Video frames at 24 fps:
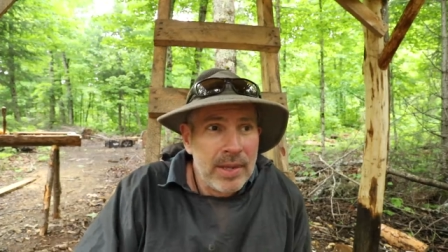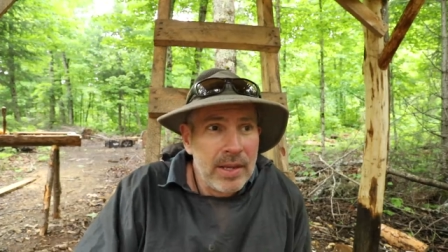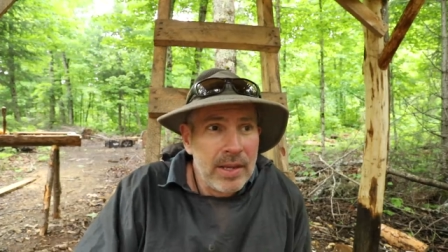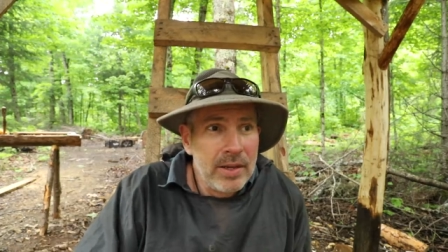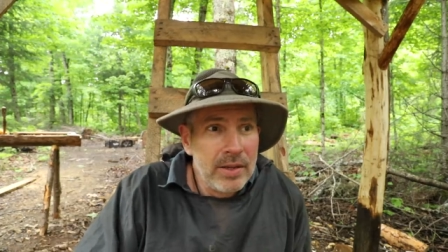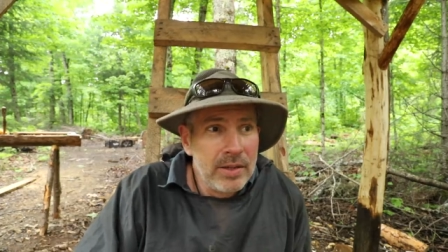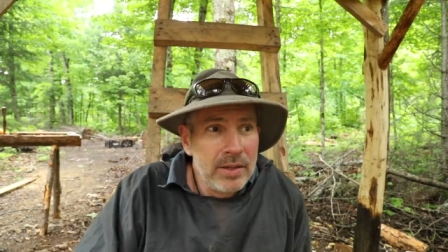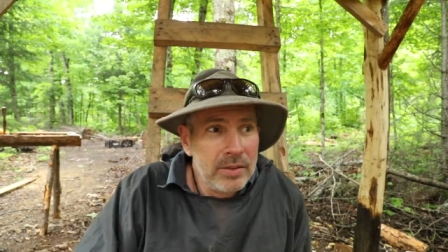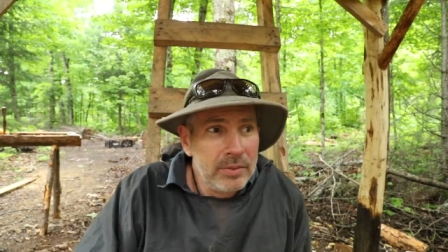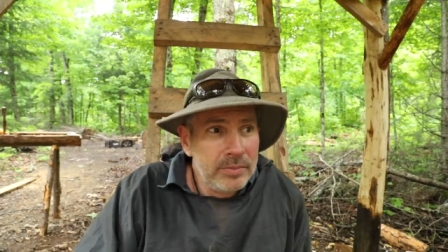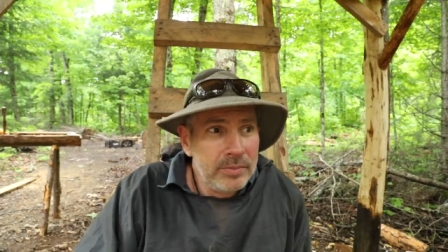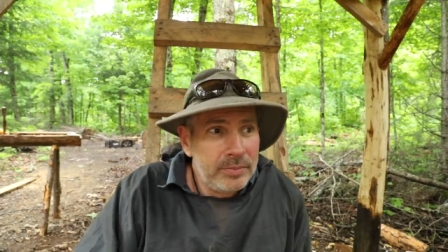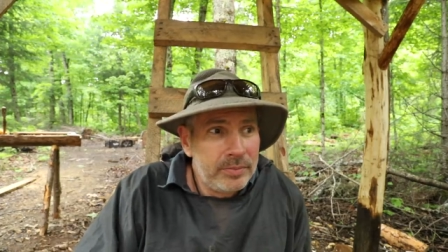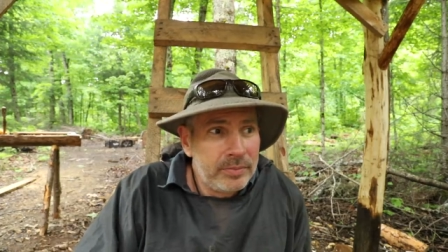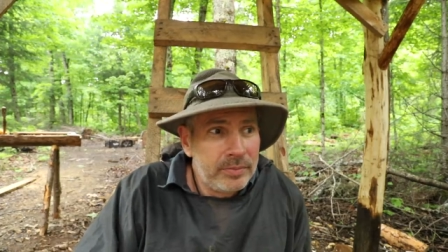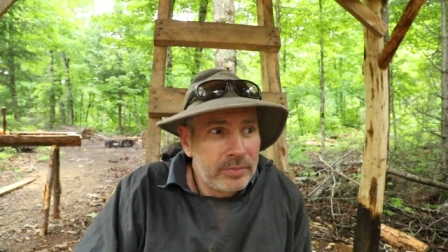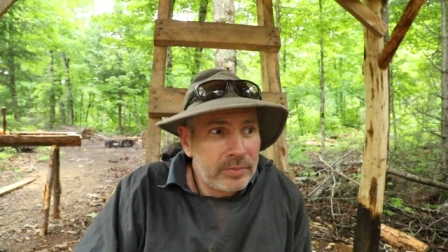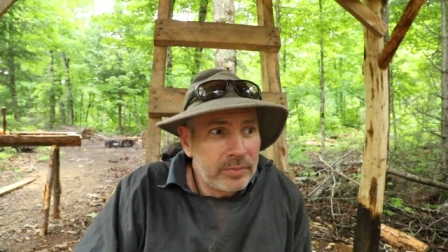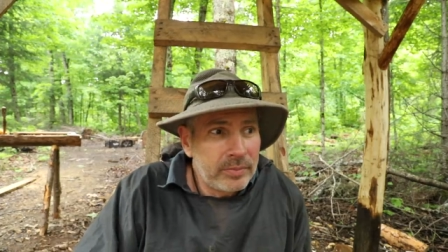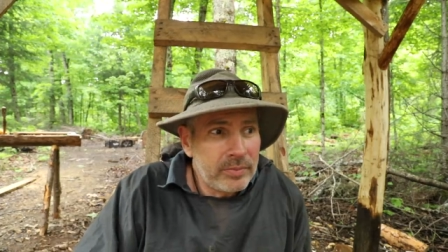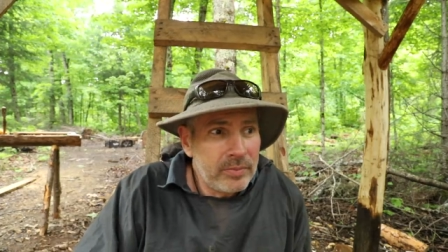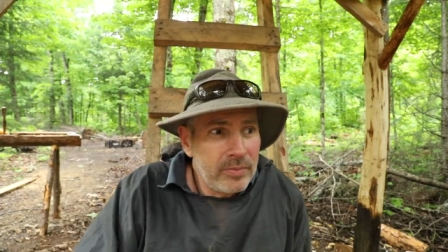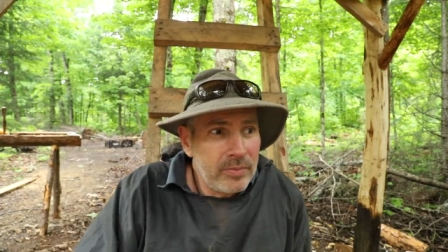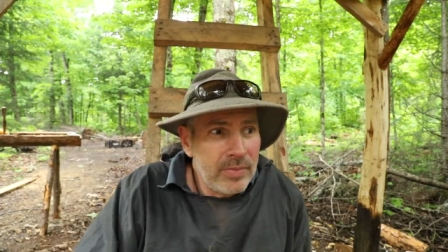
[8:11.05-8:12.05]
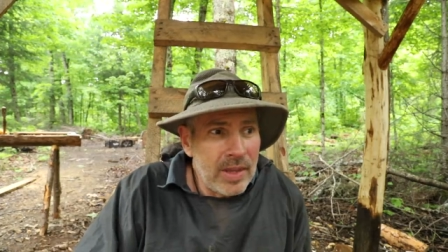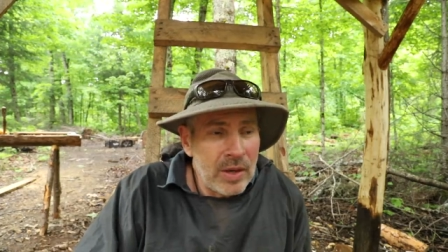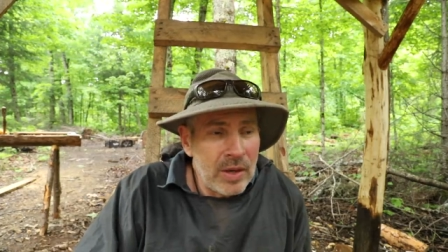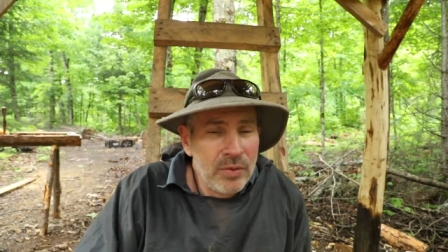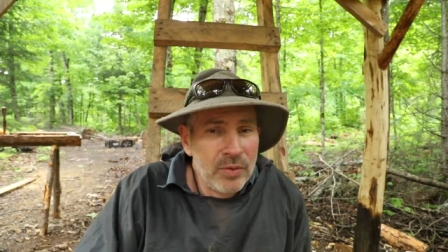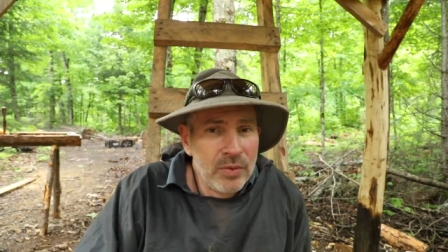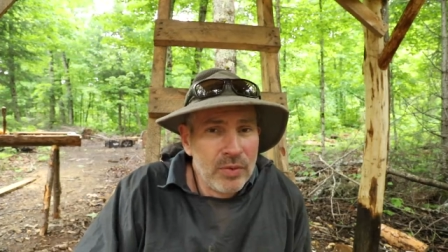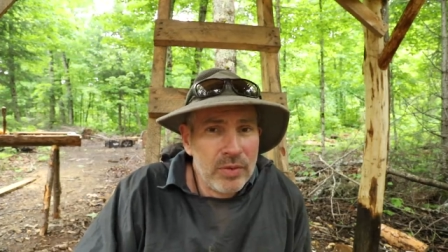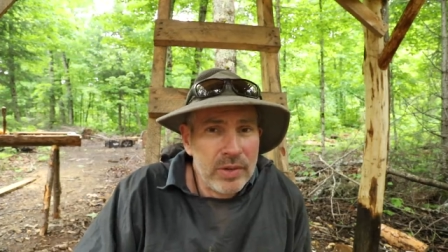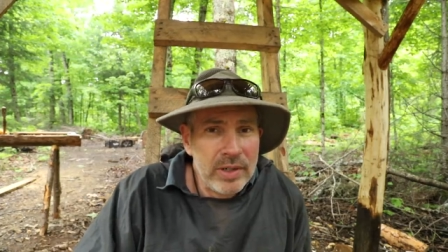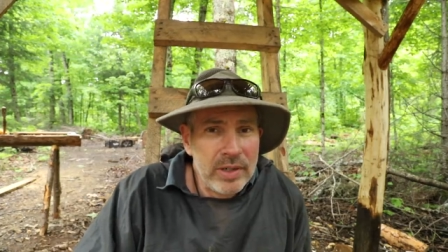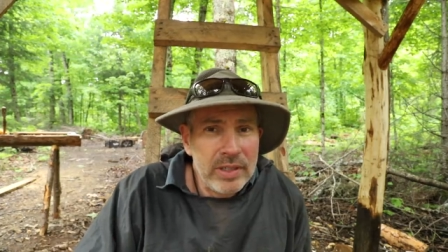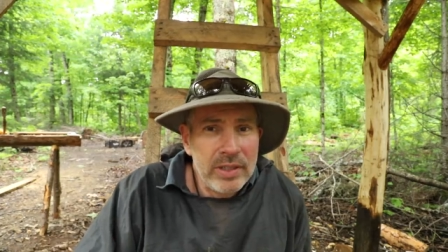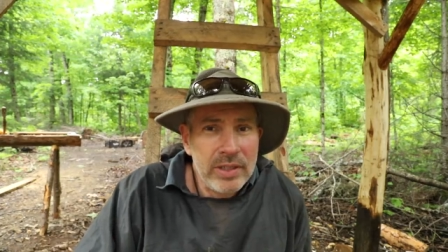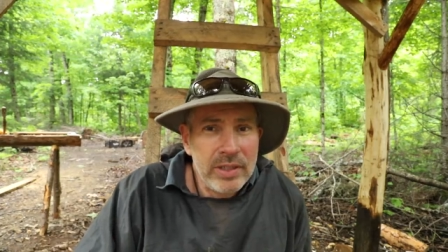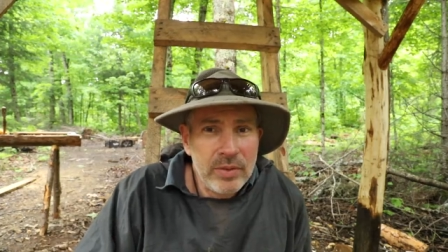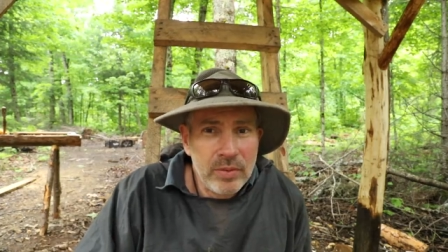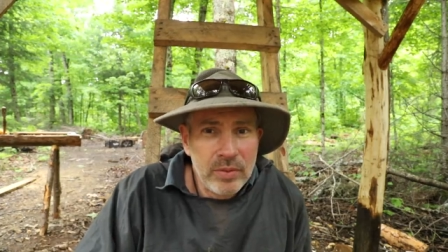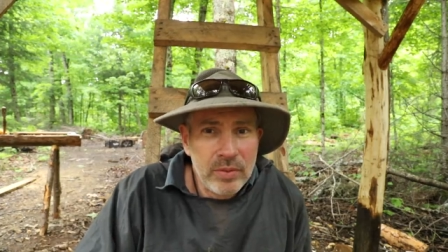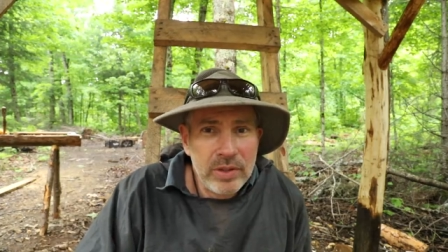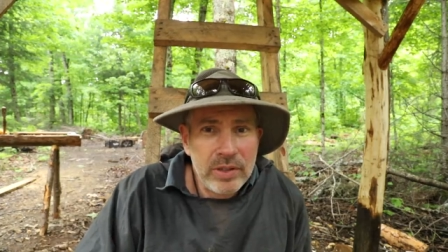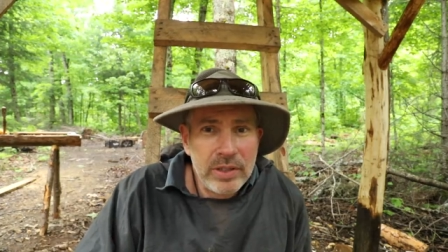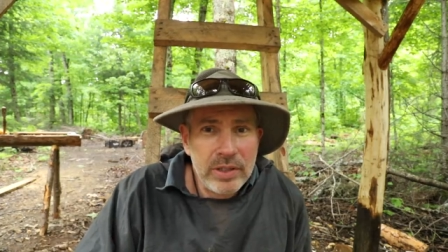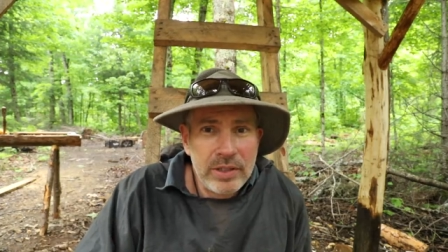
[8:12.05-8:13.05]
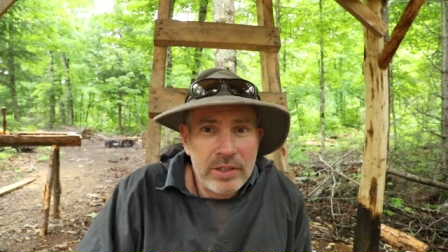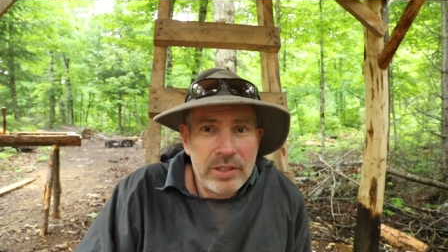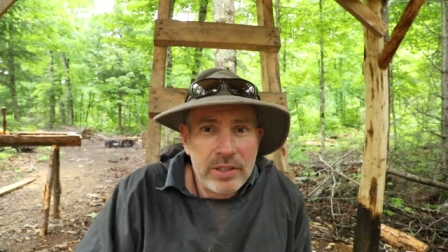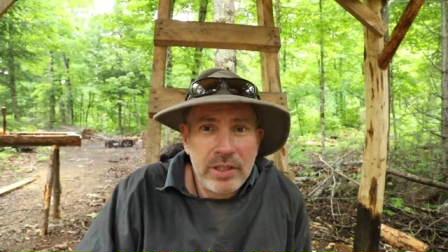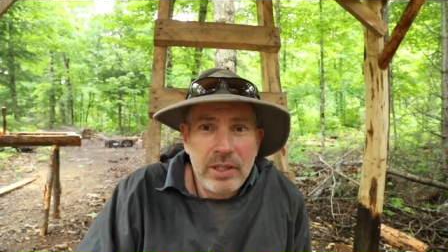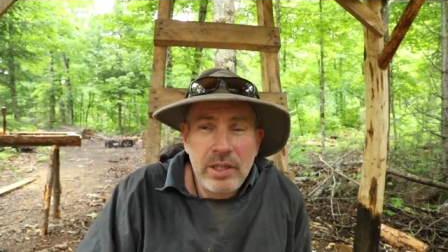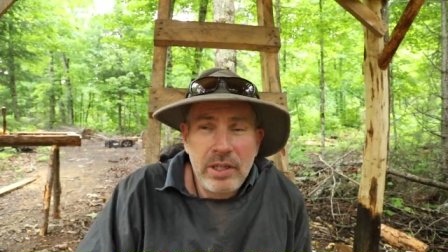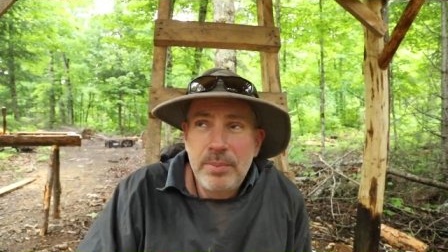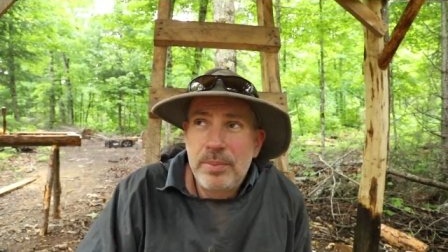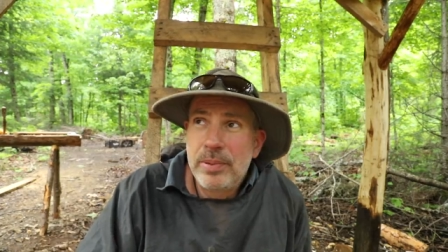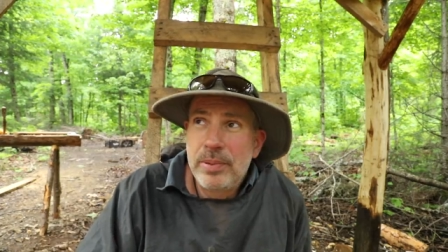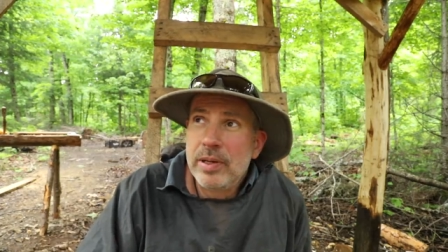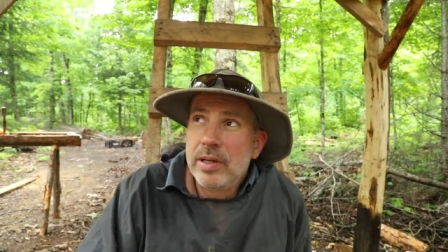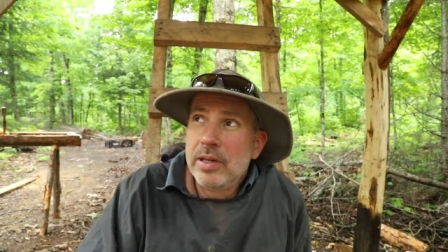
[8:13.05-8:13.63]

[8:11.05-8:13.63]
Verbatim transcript: Um, really, really cheap